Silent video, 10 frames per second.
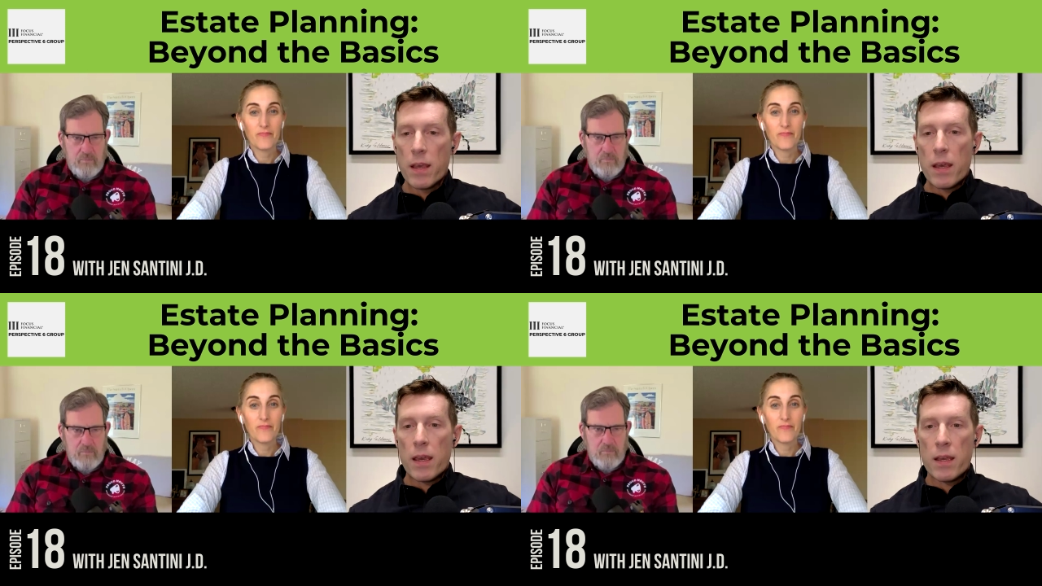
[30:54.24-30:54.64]

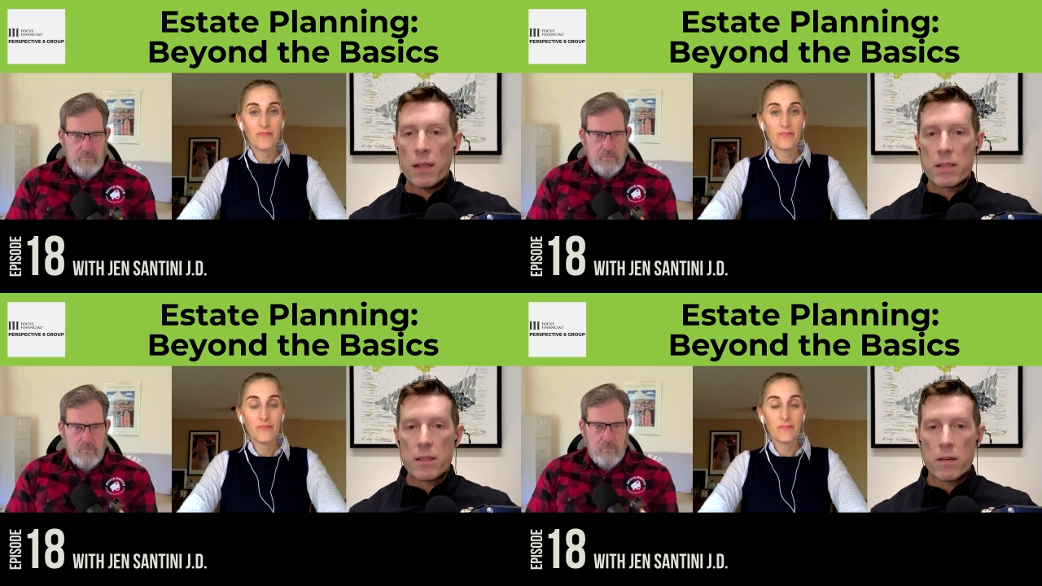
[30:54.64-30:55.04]

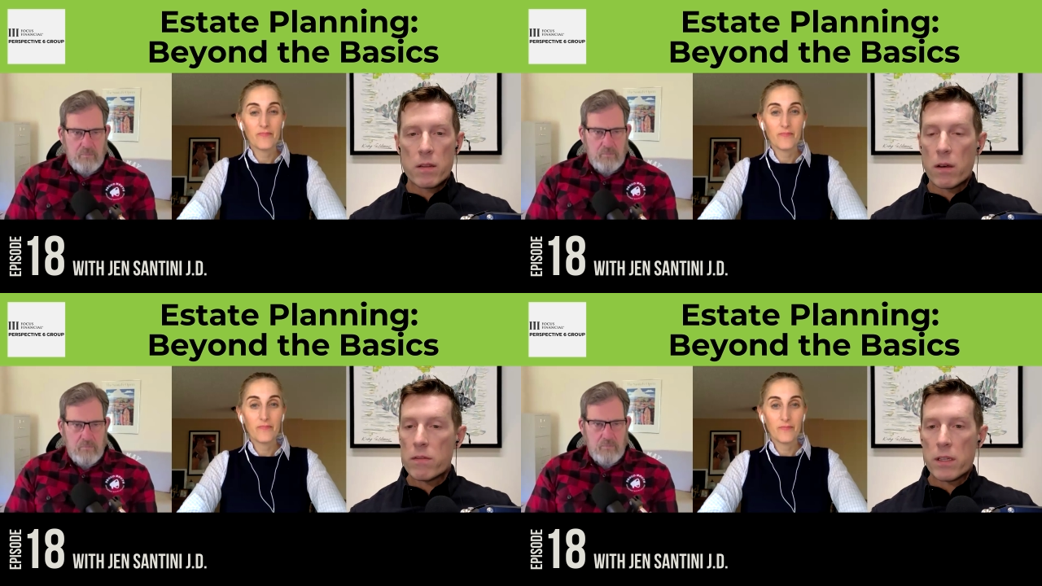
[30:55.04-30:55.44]
Speaker 1: And I'd
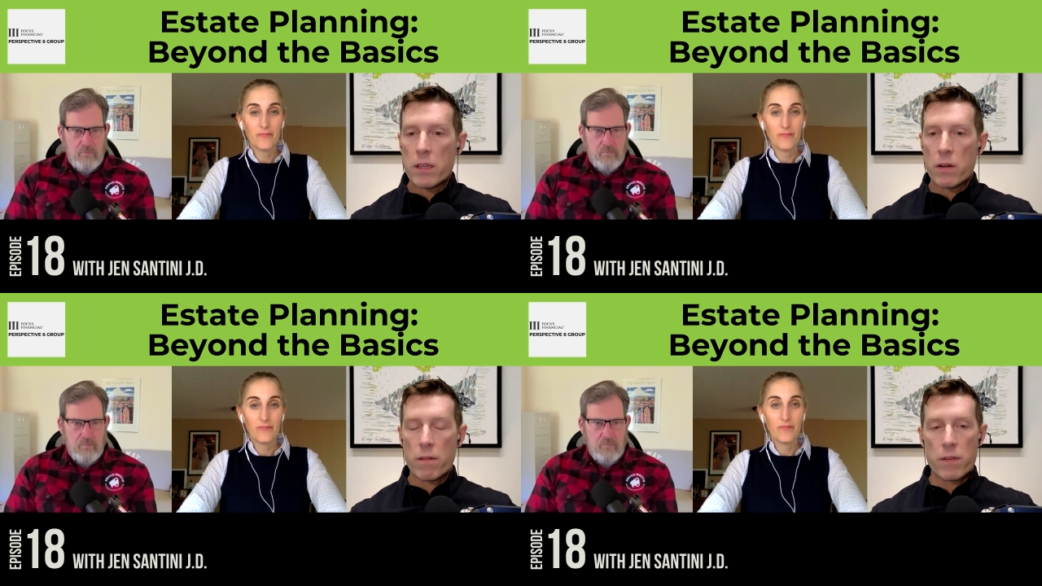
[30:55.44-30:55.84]
uh, love to
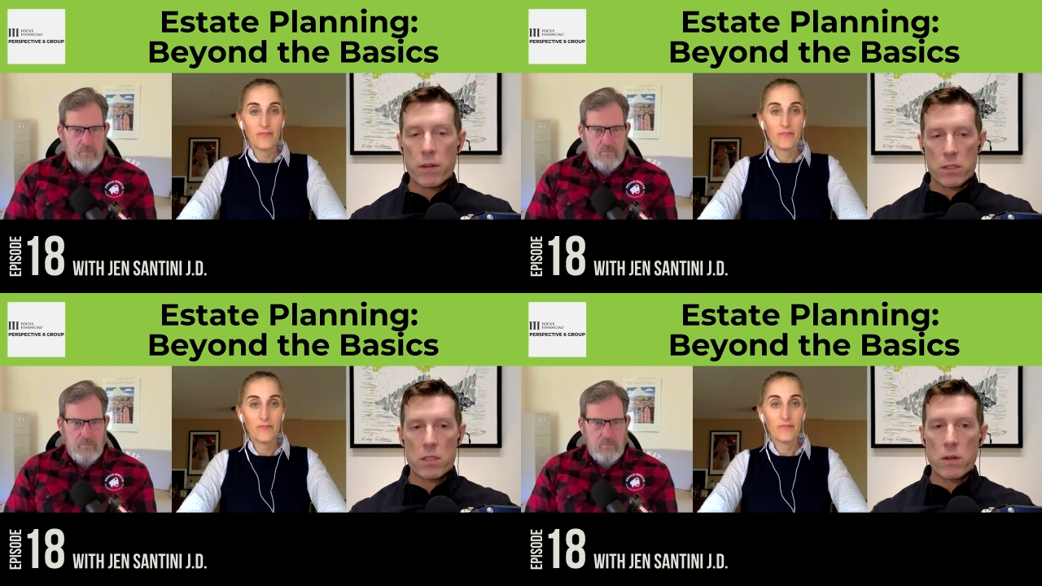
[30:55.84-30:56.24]
hear if
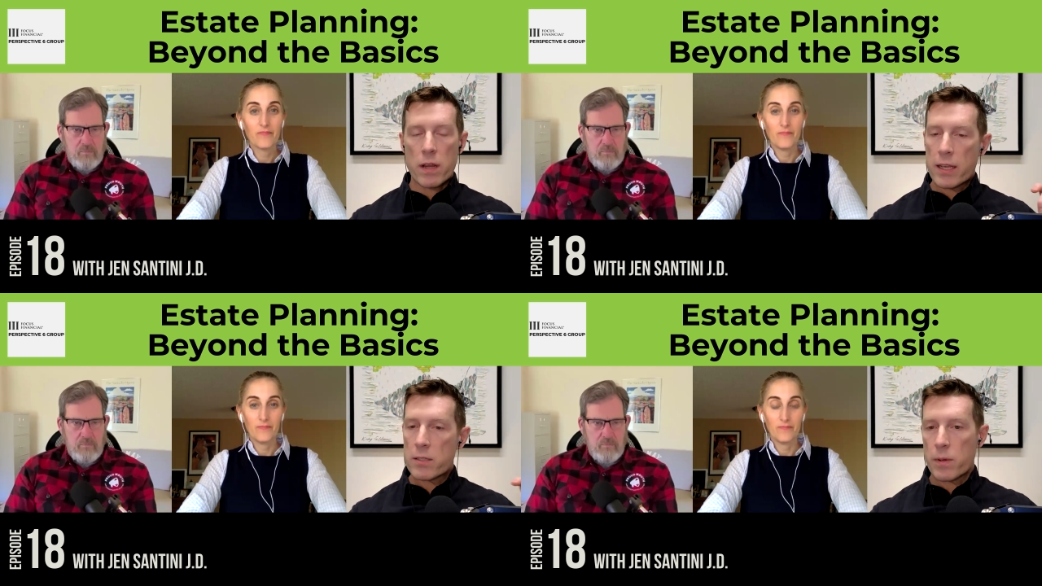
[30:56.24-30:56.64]
there's a
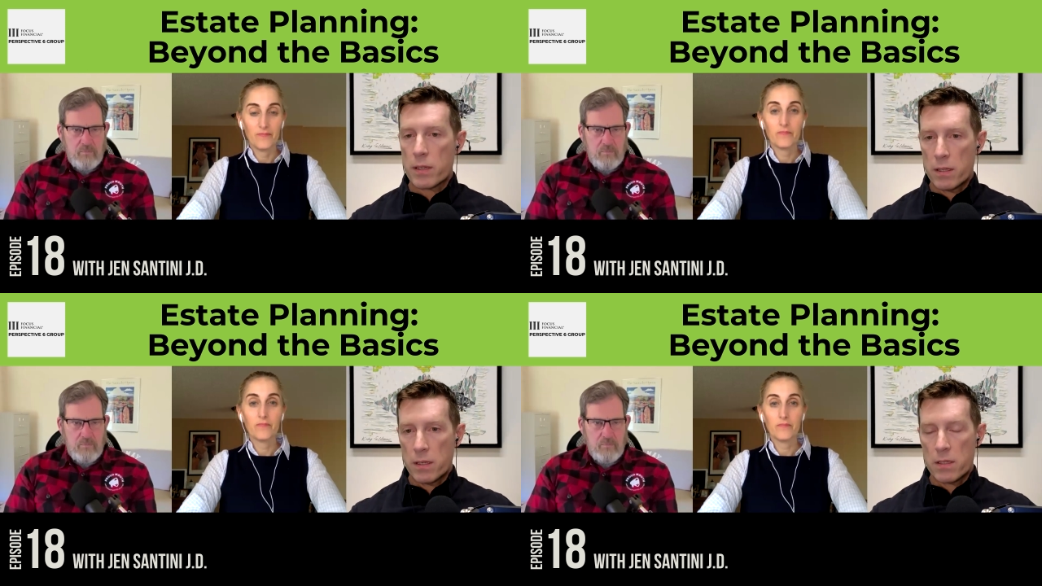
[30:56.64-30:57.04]
certain
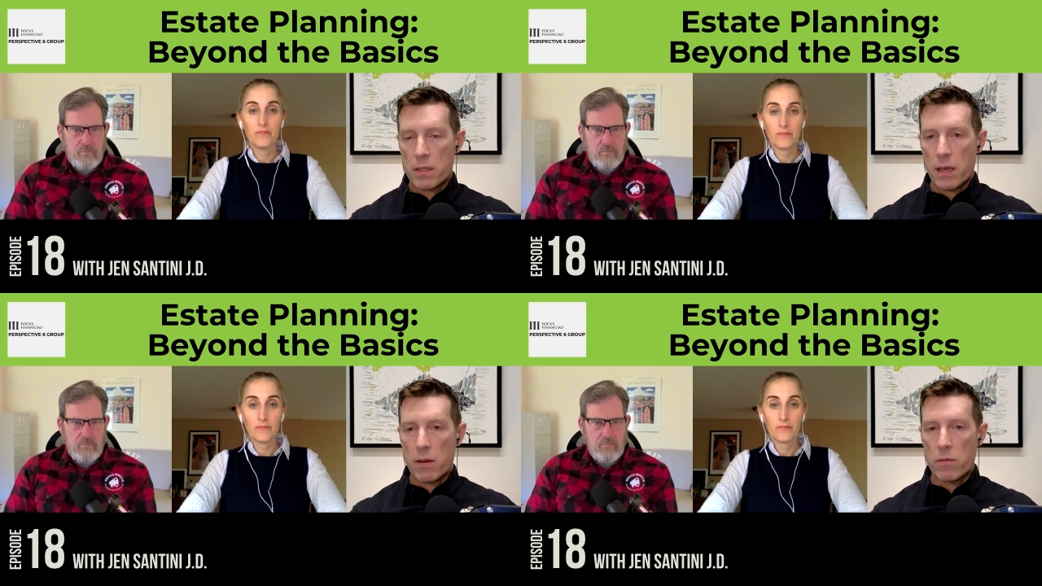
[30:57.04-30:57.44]
aspect of
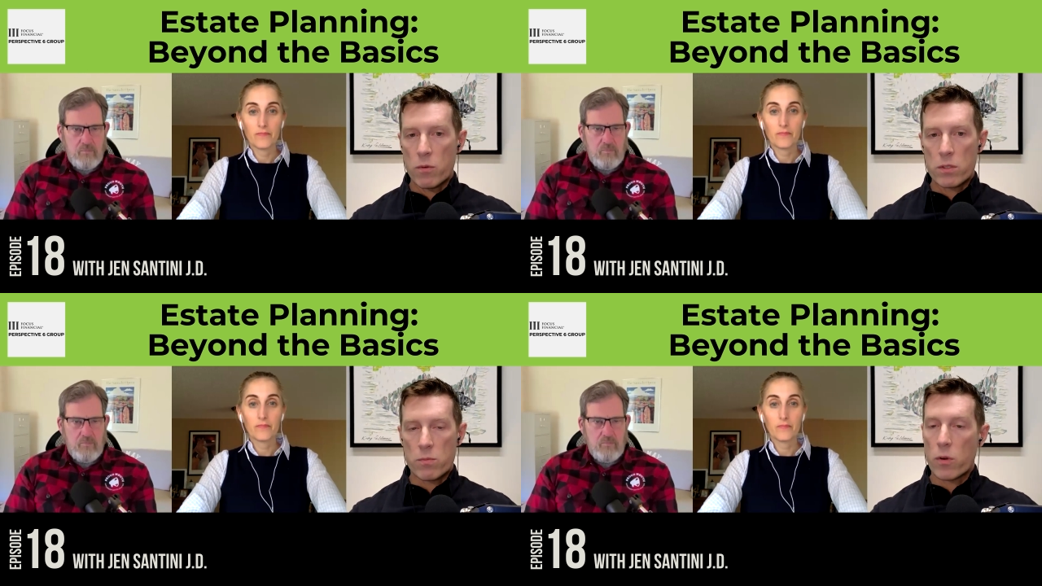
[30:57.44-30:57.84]
this that
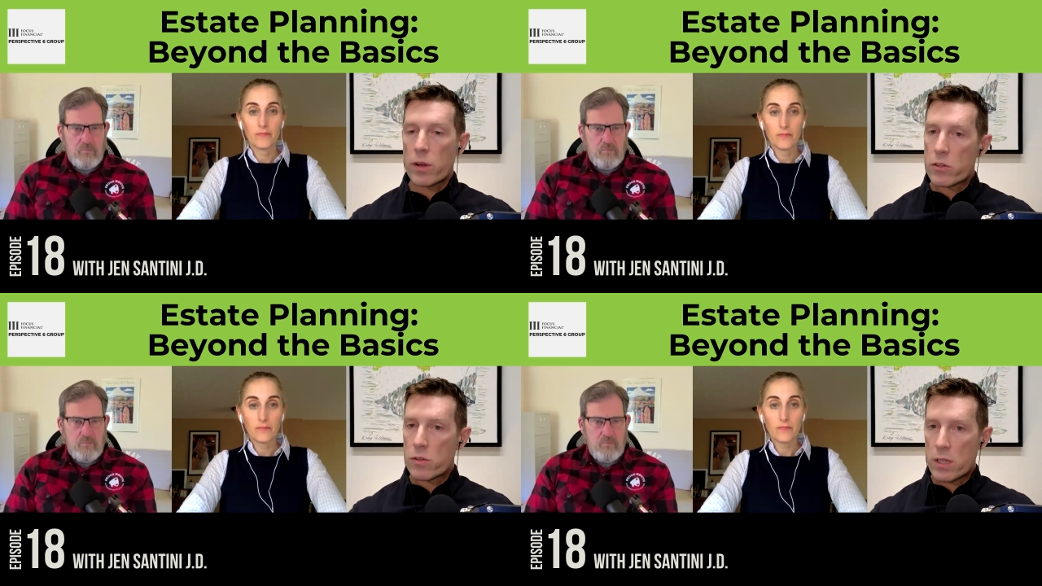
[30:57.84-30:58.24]
was
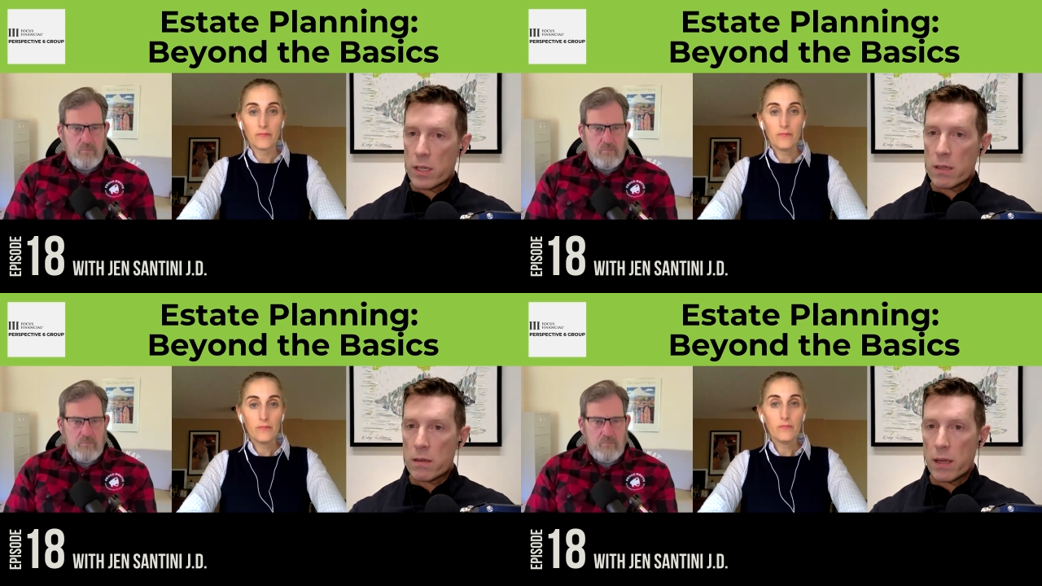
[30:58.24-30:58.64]
more
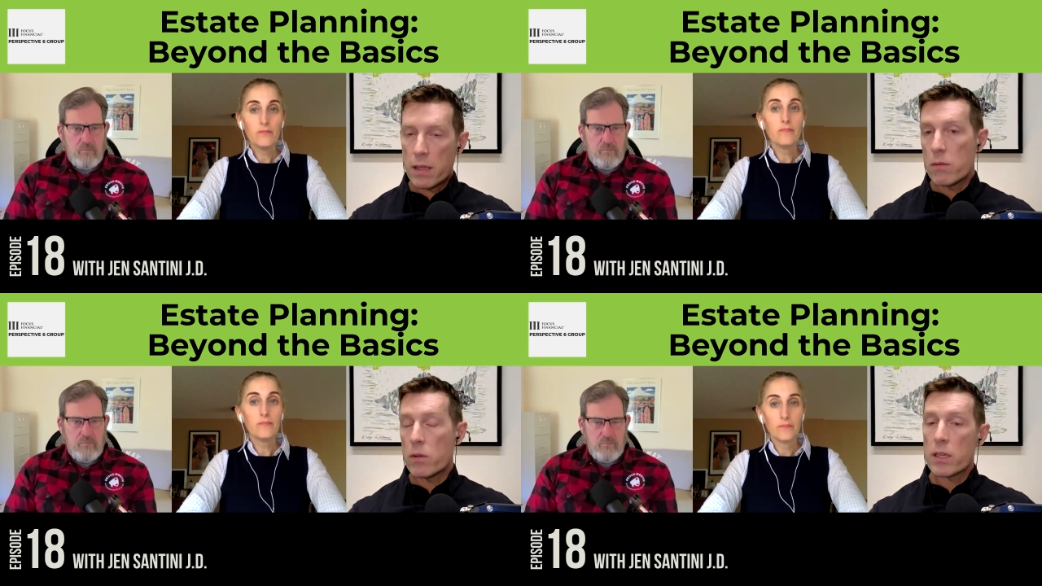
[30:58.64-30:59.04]
interesting,
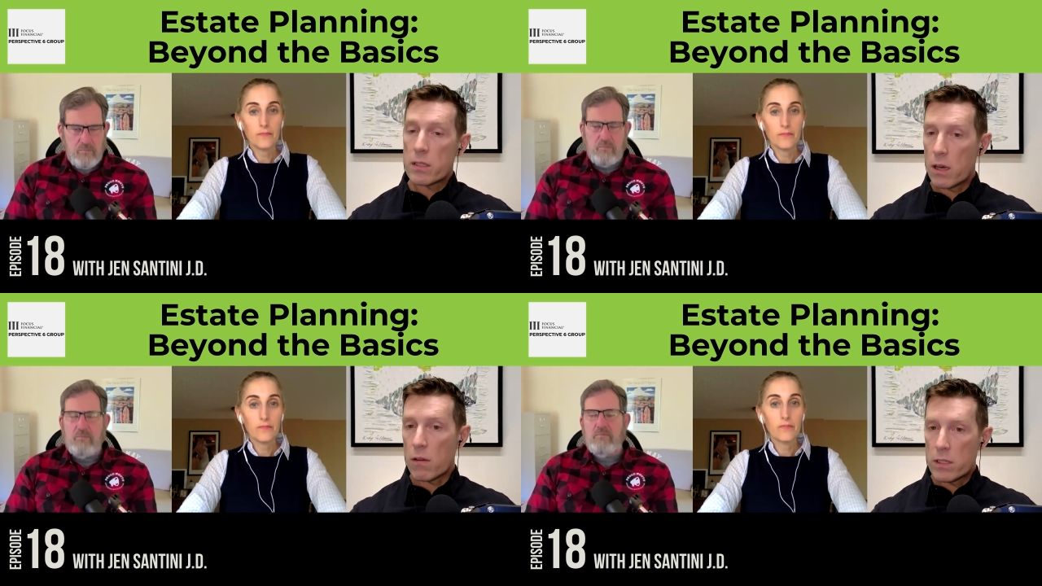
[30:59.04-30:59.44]
and then we
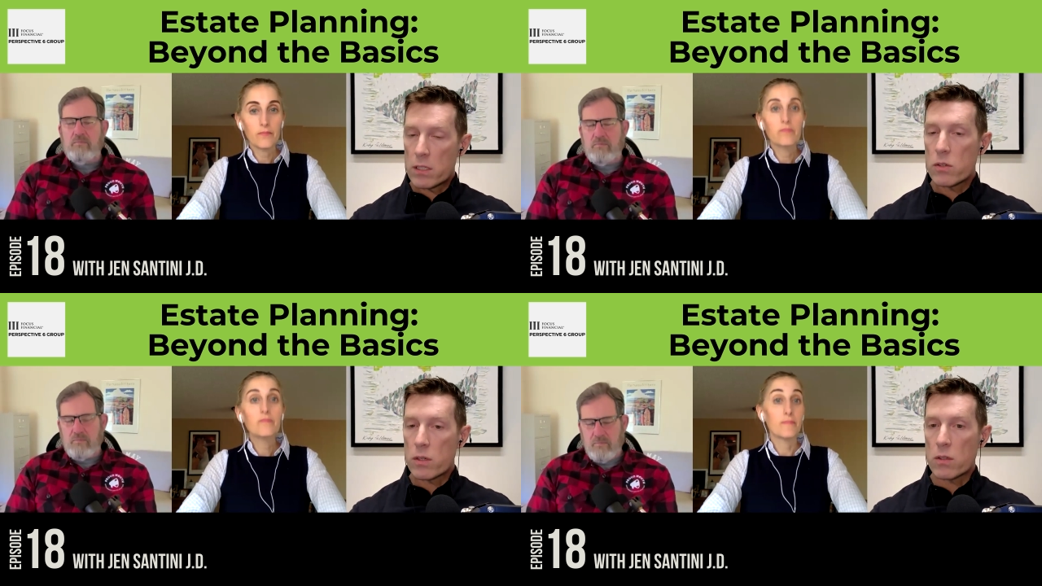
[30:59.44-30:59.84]
can mm. delve into it a